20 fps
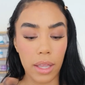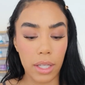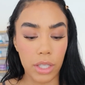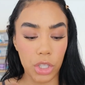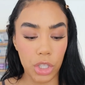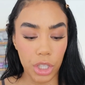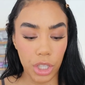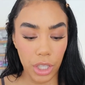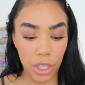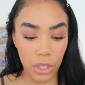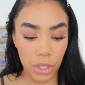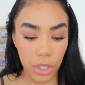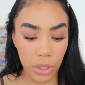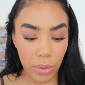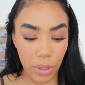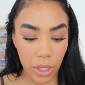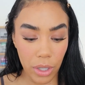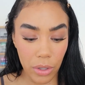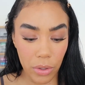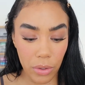the Cheek
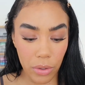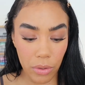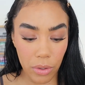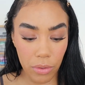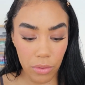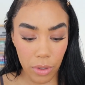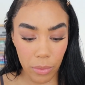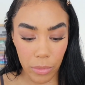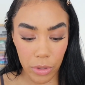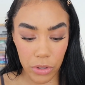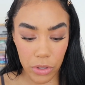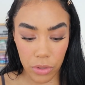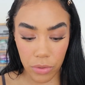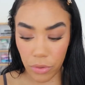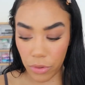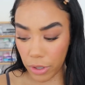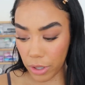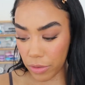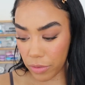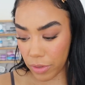Duo from the
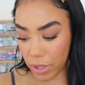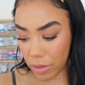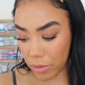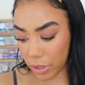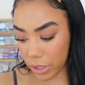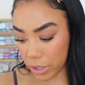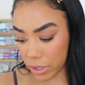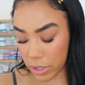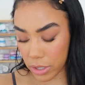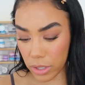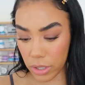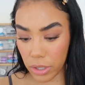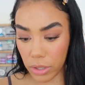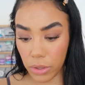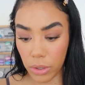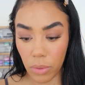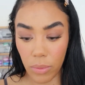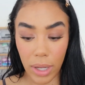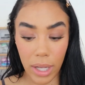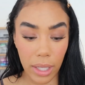Sephora Favorites a
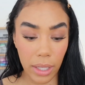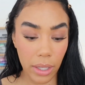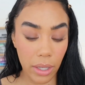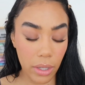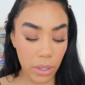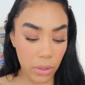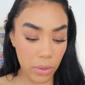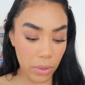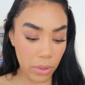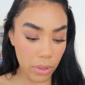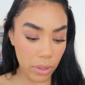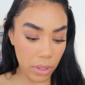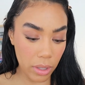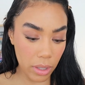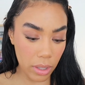little while ago,